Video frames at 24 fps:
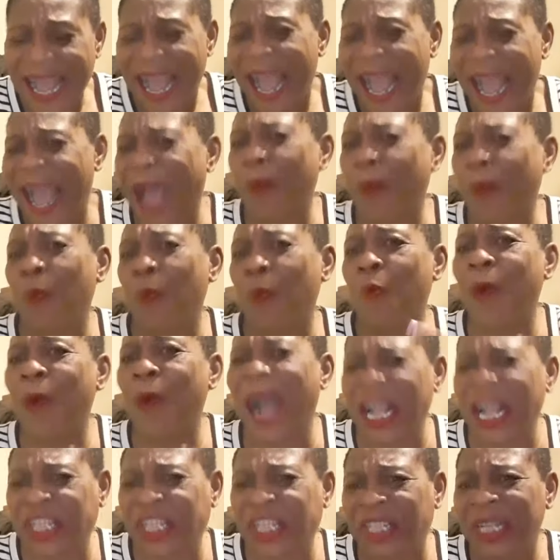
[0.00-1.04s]
I
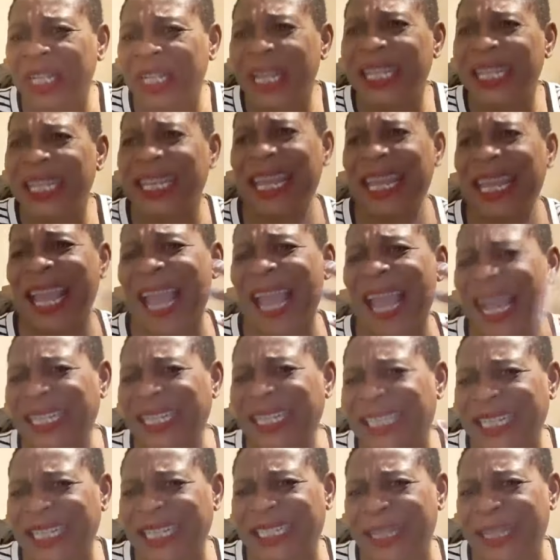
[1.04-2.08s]
watch the
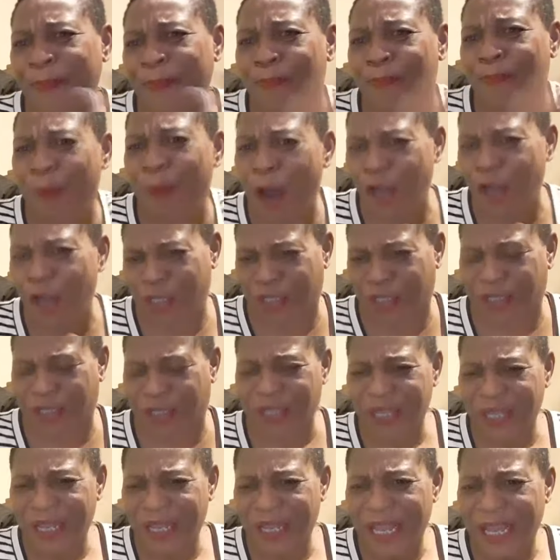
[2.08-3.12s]
SEC boss
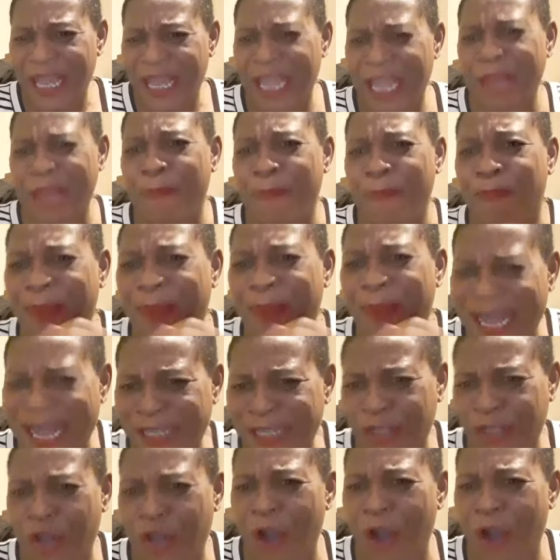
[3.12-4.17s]
in
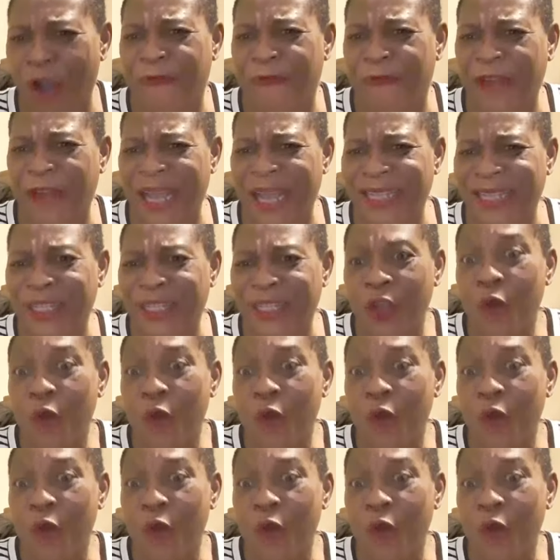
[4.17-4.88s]
press conference.